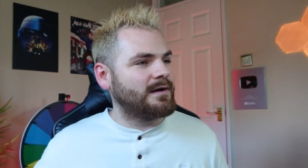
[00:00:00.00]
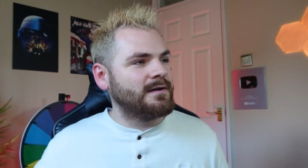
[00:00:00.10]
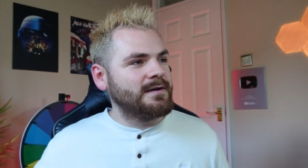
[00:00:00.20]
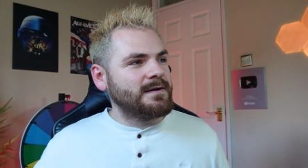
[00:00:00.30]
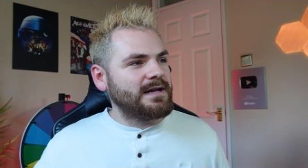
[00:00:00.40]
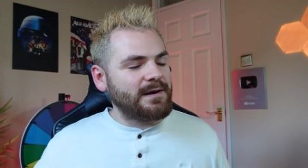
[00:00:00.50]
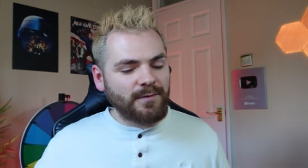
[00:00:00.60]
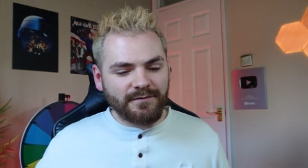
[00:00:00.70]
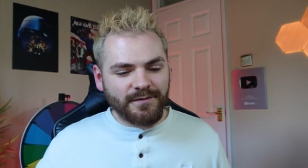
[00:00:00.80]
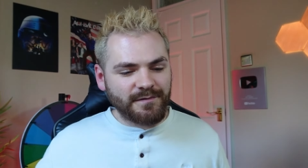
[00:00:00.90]
And it
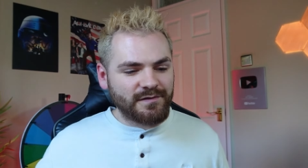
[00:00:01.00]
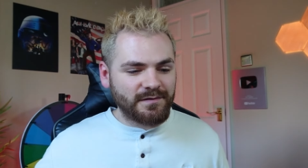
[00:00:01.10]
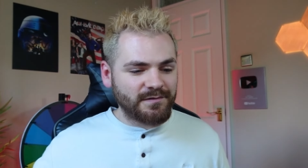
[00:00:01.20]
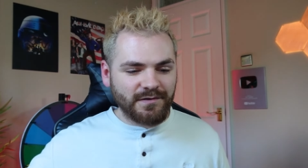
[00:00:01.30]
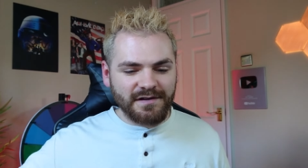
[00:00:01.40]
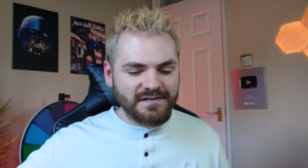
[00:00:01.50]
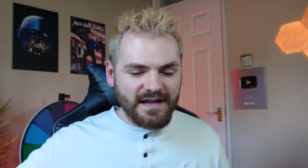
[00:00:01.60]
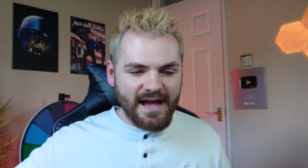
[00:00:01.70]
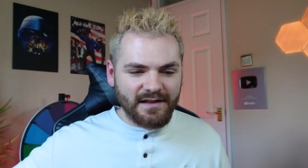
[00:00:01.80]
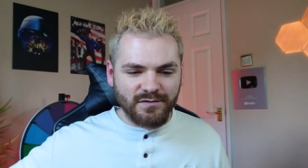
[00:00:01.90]
went from a song that was very
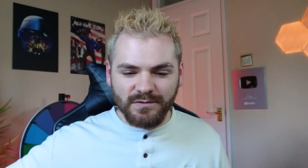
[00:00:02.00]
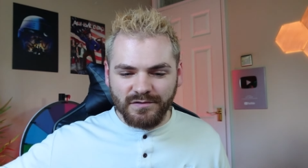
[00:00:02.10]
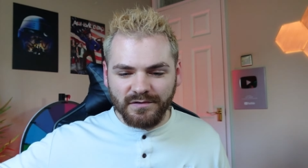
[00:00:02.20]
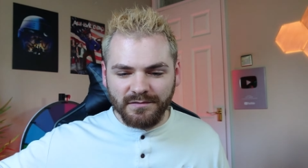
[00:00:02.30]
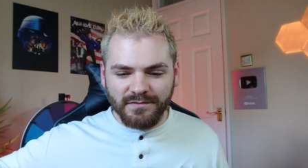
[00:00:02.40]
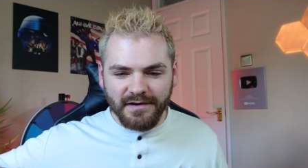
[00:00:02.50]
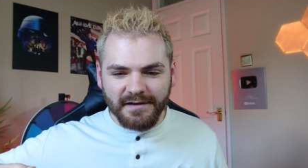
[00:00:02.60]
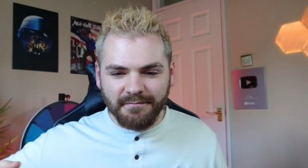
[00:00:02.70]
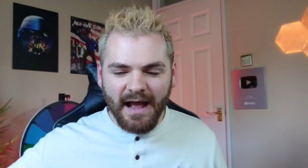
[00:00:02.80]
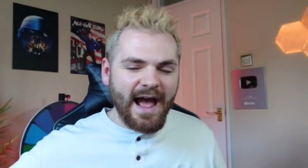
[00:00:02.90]
sad to a song that was
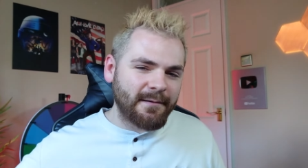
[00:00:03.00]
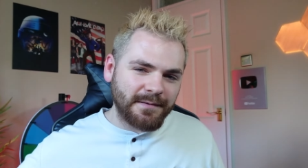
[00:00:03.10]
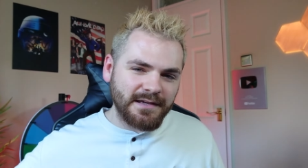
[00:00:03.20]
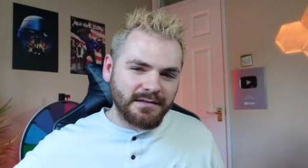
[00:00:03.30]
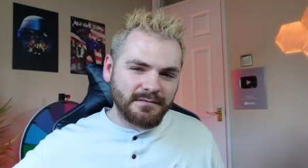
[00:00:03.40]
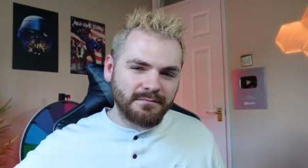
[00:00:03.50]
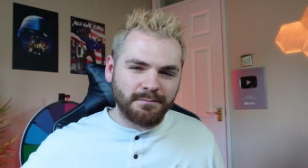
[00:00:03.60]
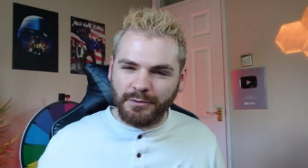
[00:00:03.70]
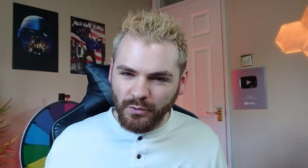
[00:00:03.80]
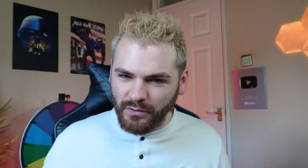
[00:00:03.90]
very happy and
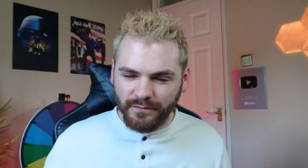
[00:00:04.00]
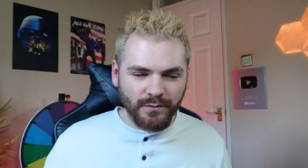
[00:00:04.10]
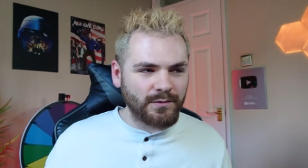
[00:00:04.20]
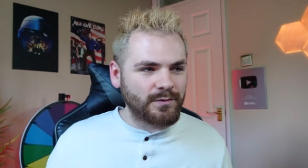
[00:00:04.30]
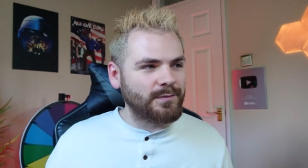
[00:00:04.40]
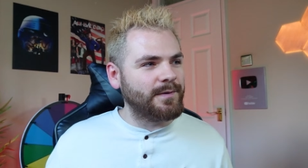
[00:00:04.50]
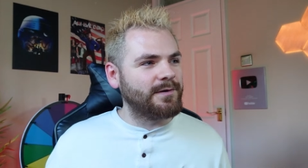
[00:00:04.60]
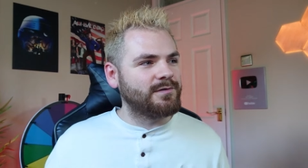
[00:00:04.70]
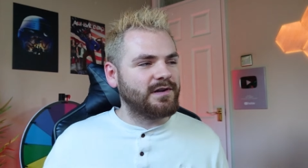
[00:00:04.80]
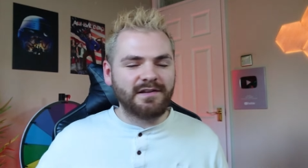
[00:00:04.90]
beautiful
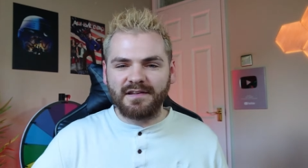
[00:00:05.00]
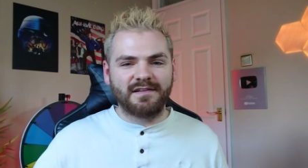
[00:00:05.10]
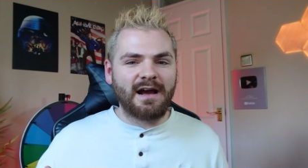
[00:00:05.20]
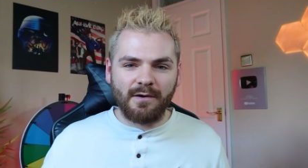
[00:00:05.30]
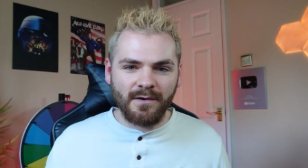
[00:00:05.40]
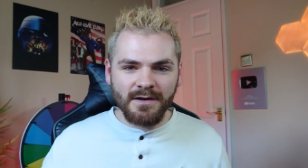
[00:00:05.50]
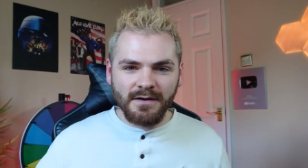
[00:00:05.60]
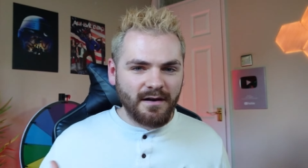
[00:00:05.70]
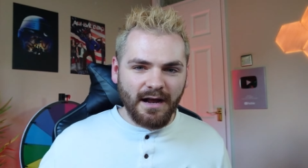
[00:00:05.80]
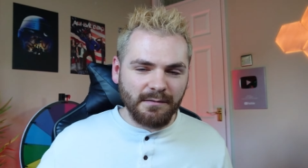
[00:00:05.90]
almost. At least that's how
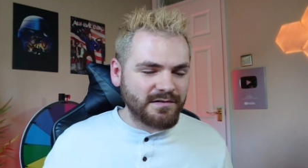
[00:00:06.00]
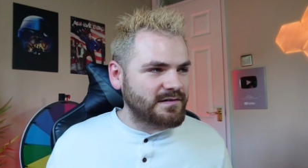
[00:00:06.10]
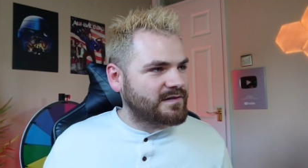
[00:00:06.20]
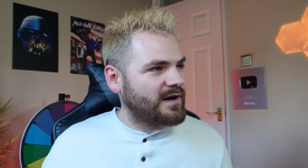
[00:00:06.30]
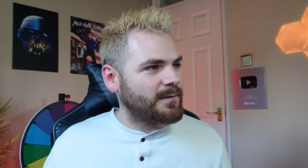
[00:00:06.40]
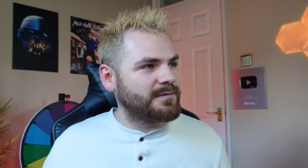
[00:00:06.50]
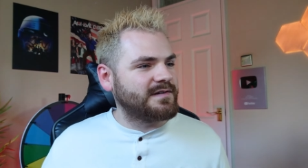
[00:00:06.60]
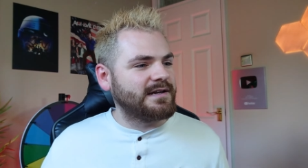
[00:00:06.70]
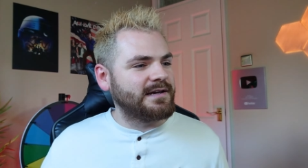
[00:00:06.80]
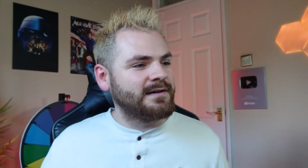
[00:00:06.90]
I was
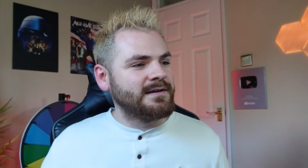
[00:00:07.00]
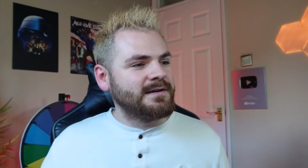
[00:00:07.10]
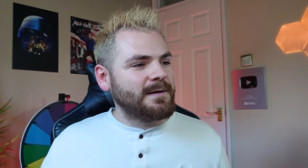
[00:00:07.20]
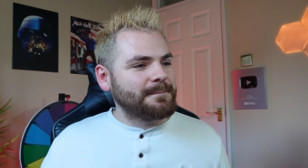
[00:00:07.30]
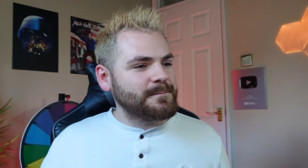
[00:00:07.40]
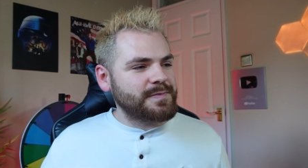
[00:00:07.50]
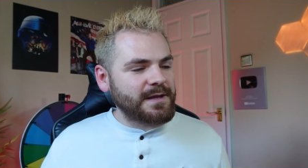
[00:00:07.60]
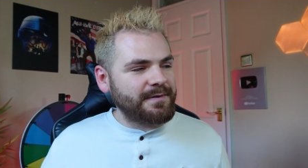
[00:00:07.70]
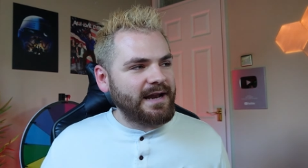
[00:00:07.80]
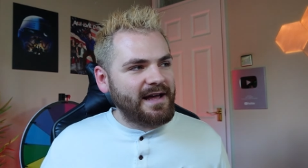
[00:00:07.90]
interpreting it.
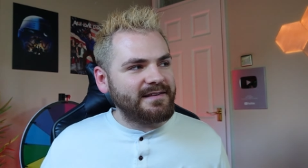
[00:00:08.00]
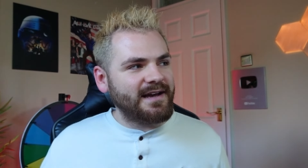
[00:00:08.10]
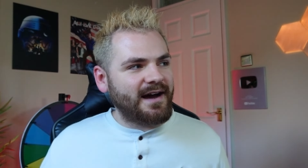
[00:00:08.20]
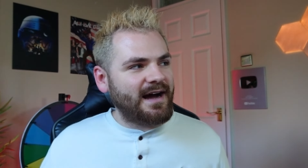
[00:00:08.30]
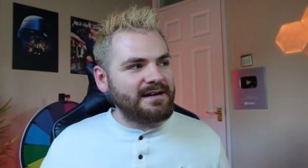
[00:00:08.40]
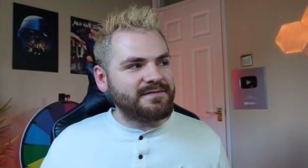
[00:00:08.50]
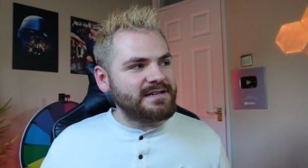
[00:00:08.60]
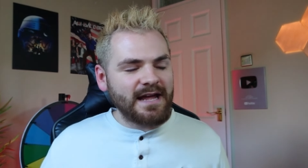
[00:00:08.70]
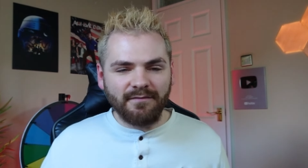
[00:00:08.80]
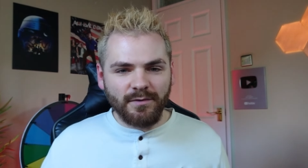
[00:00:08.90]
But Nadia, I have
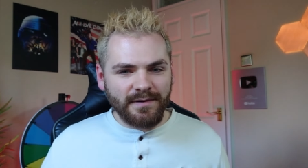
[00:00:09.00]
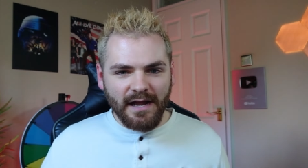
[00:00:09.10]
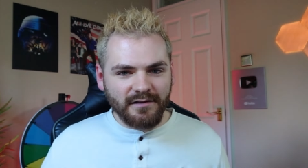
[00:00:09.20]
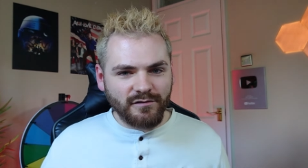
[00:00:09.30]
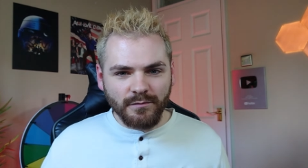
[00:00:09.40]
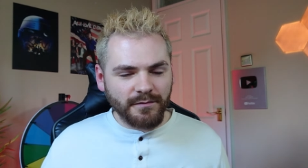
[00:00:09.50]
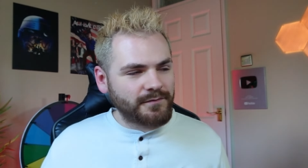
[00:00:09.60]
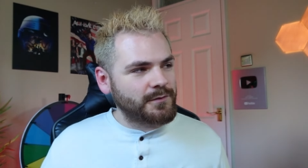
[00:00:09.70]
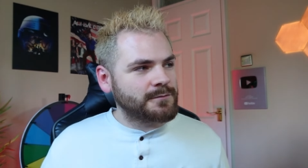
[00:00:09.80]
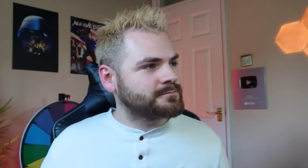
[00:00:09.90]
never reacted to
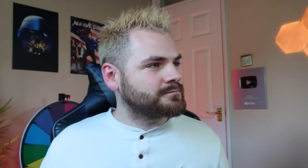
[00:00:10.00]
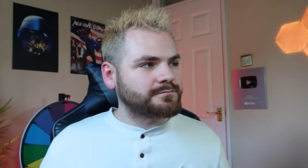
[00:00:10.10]
before.